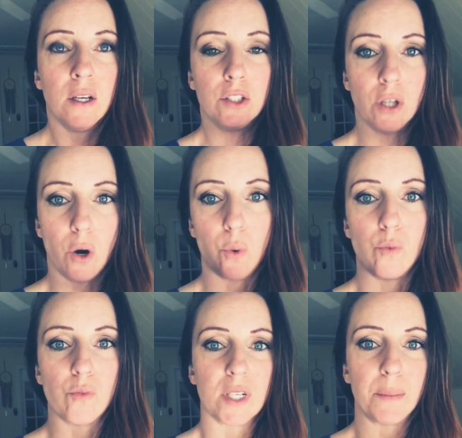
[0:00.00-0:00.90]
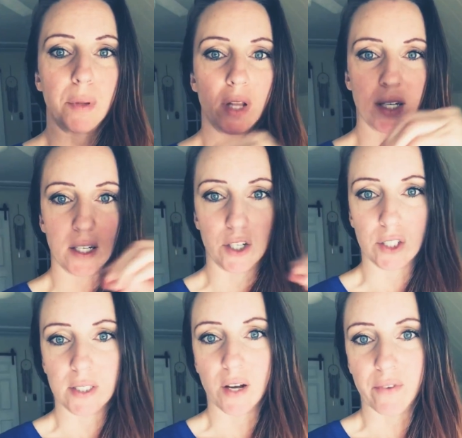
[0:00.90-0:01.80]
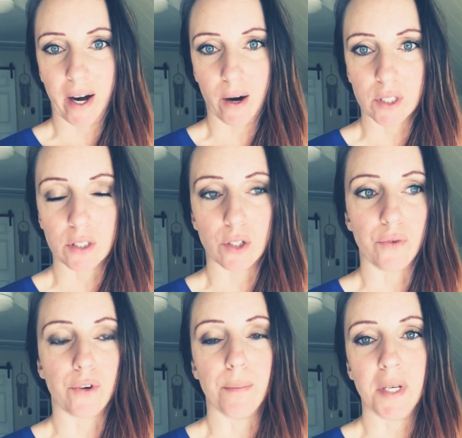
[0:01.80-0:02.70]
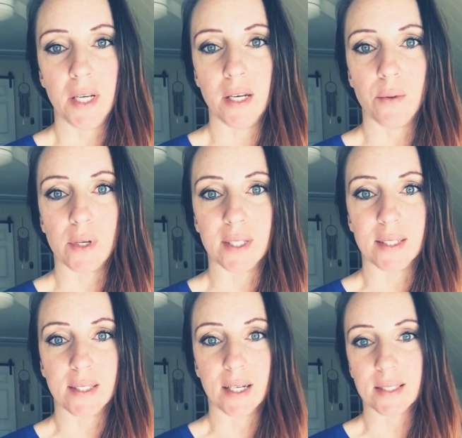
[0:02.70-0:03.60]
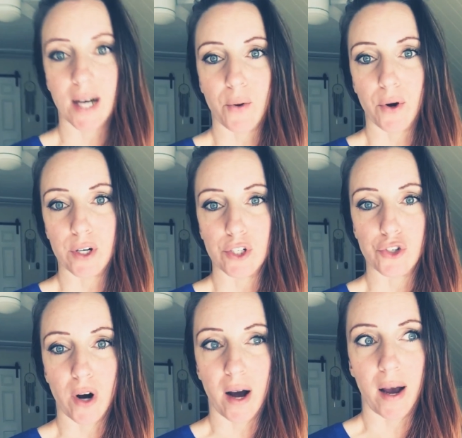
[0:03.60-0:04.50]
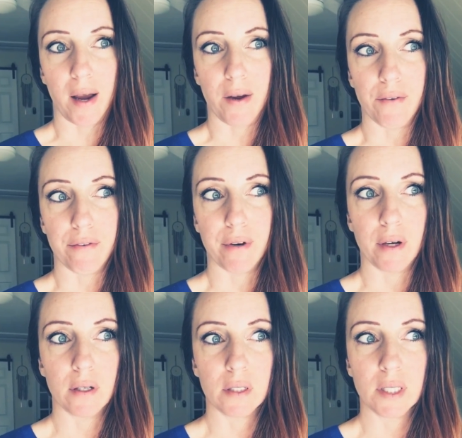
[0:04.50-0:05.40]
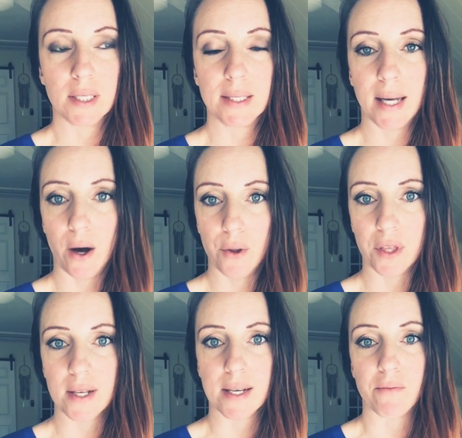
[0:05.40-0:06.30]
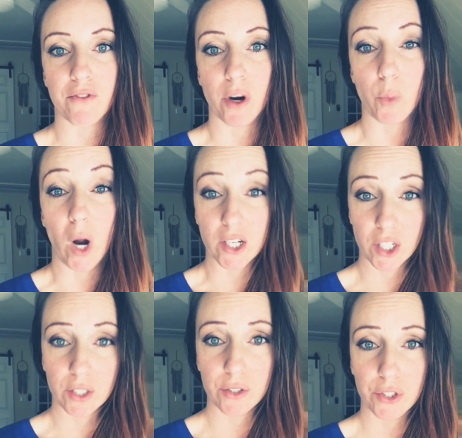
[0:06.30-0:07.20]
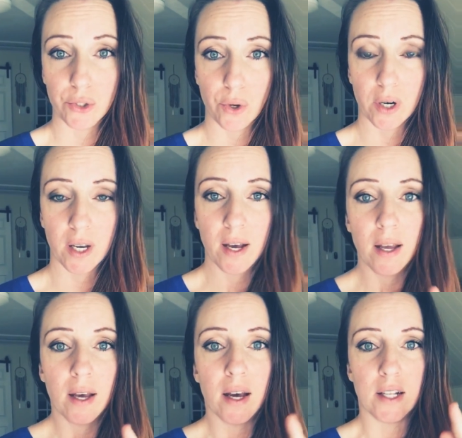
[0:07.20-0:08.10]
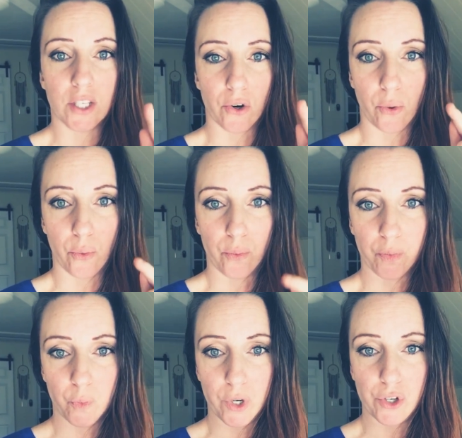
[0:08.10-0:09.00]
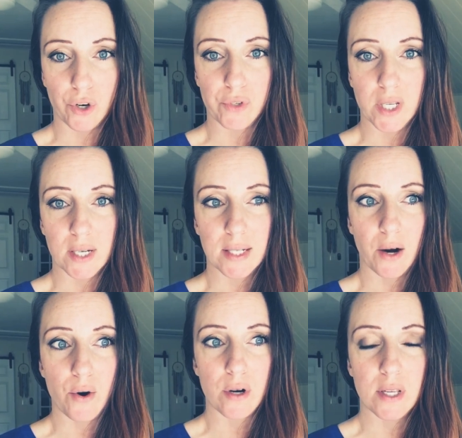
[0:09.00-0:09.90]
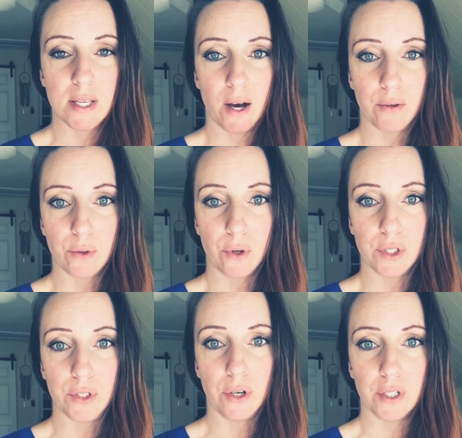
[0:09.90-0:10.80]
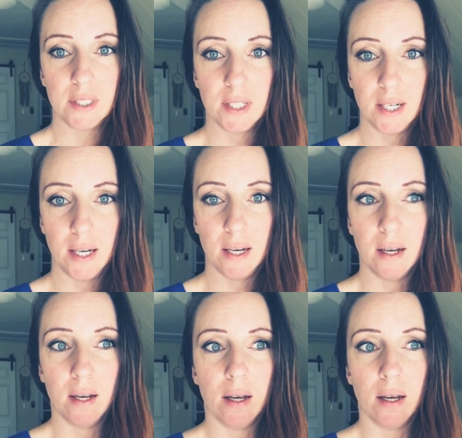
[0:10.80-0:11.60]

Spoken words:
So plucking yourself out. So for me, it was a 6-hour drive south, because I'm from Rochester, New York. And so we drove 6 hours south towards New York City,